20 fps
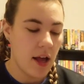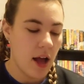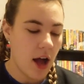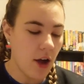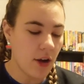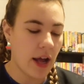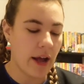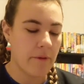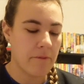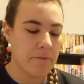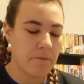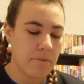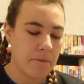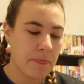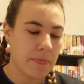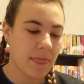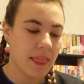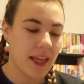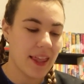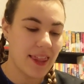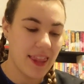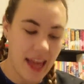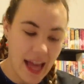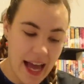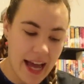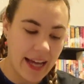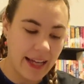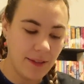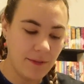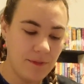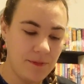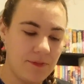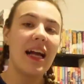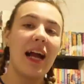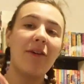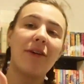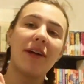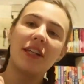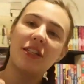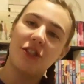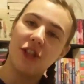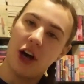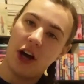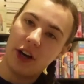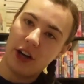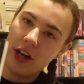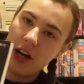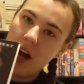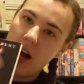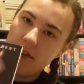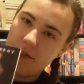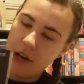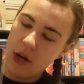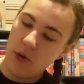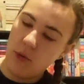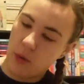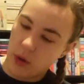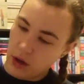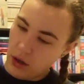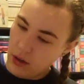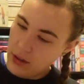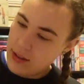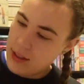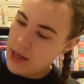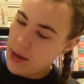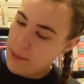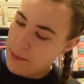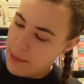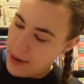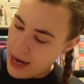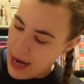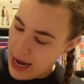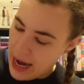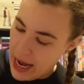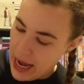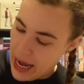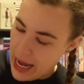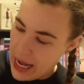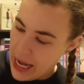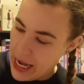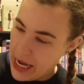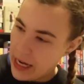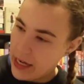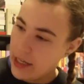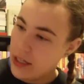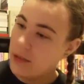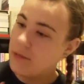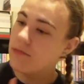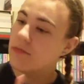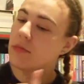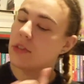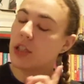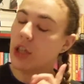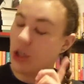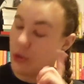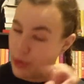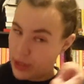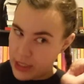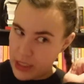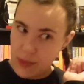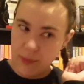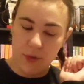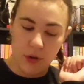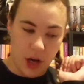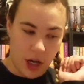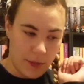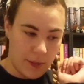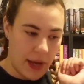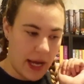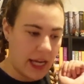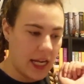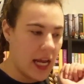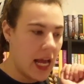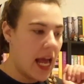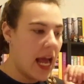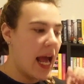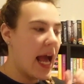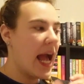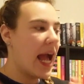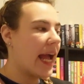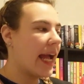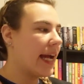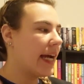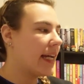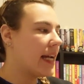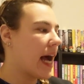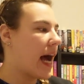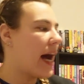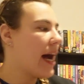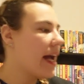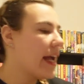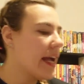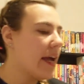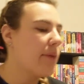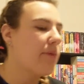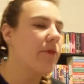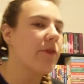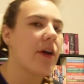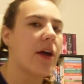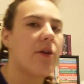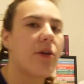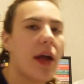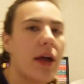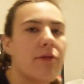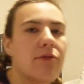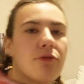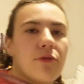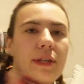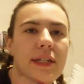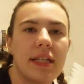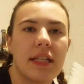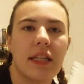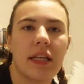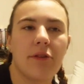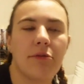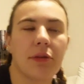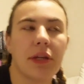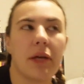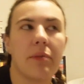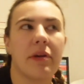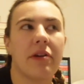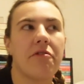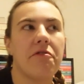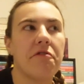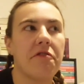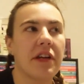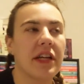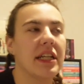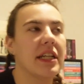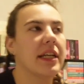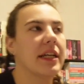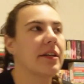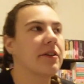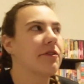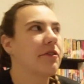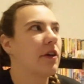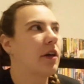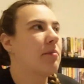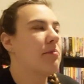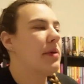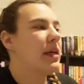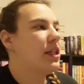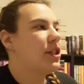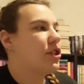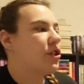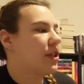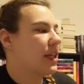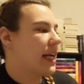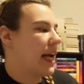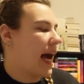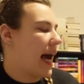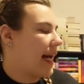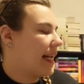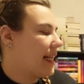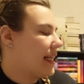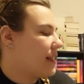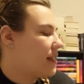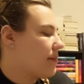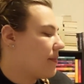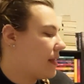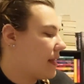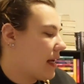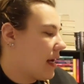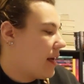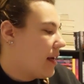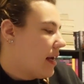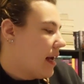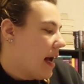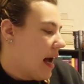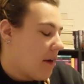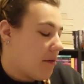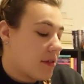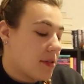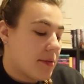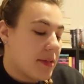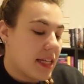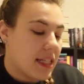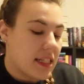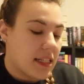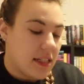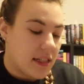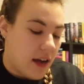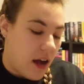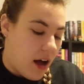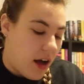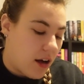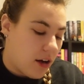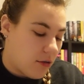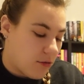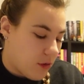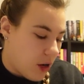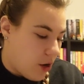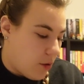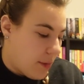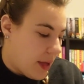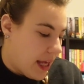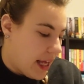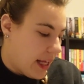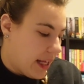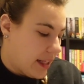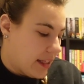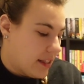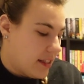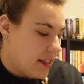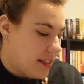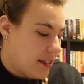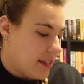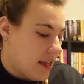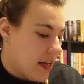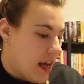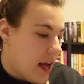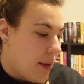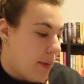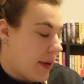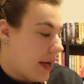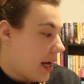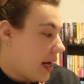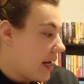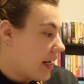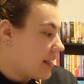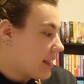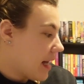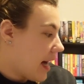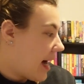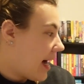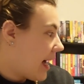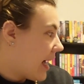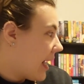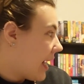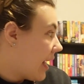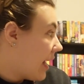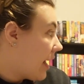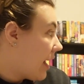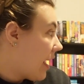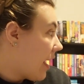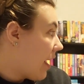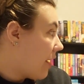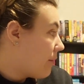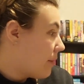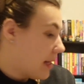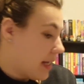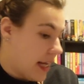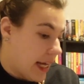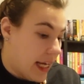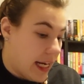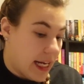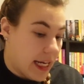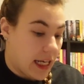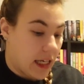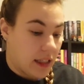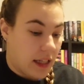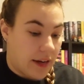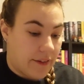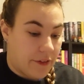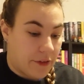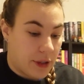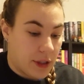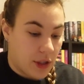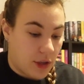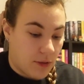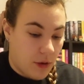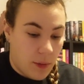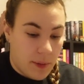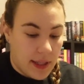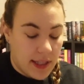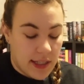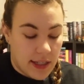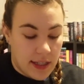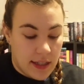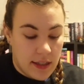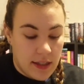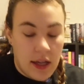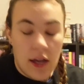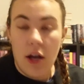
Okay, then I read Daughter of No Worlds by Carissa Broadbent. And I have recently really been fiending for a mystery. I want something that's not a romance, because I have been hitting a lot of 3-star romances.